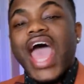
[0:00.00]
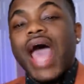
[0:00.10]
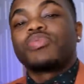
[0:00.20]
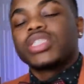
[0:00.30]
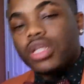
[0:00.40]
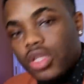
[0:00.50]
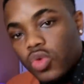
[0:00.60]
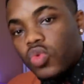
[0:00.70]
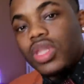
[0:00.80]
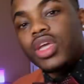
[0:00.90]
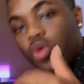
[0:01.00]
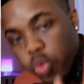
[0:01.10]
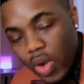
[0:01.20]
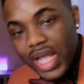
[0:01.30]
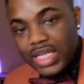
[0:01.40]
absolutely
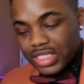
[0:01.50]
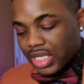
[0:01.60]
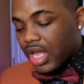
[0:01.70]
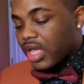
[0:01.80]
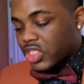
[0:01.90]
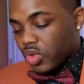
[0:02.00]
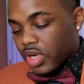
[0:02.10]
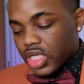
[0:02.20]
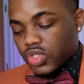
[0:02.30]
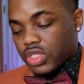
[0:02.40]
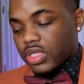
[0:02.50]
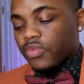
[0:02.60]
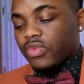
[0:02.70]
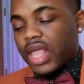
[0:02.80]
crazy short interest.